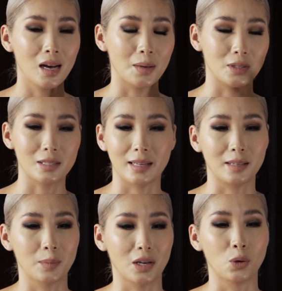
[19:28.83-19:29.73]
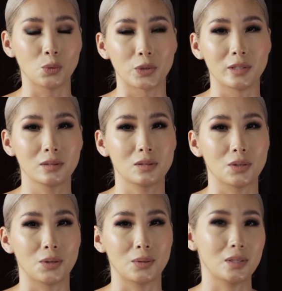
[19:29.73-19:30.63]
I'm just like in my own world,
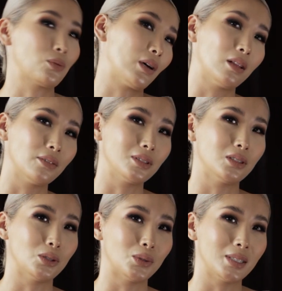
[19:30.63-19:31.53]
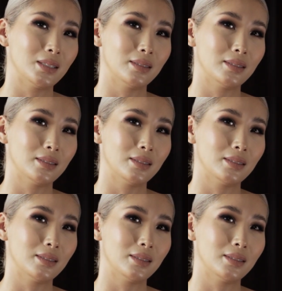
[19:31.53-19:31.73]
so that's why I love to do it.